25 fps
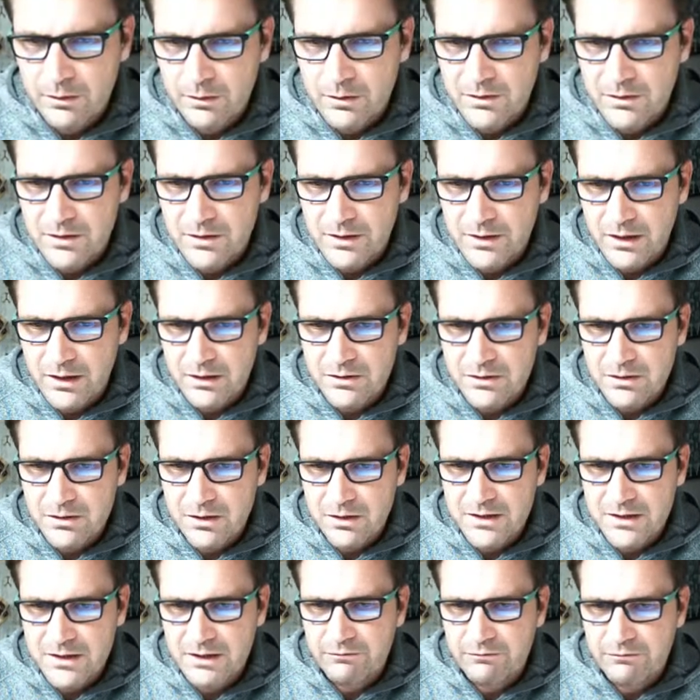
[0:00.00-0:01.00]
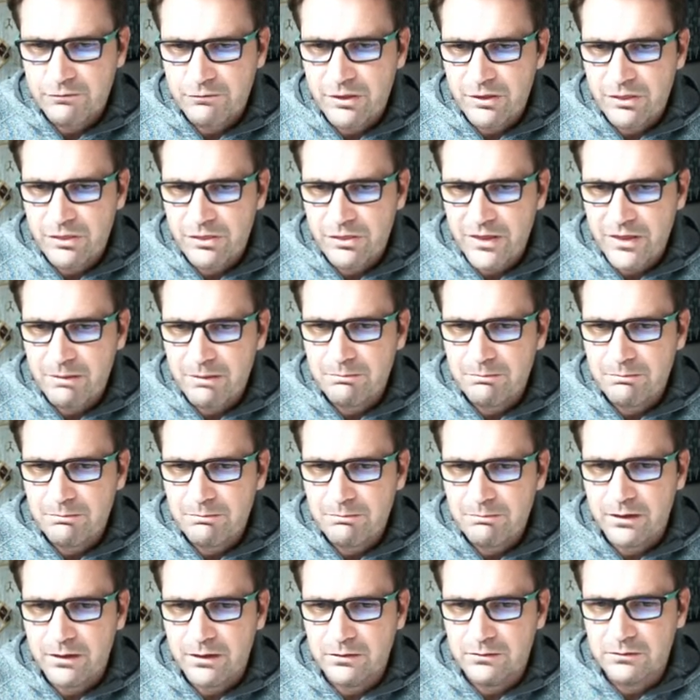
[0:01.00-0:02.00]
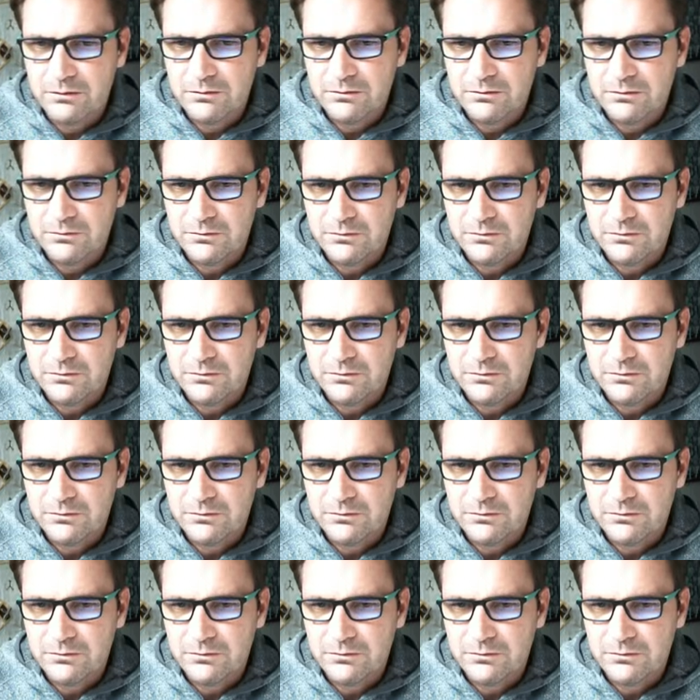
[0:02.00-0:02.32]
So now it's asking for a thumbnail,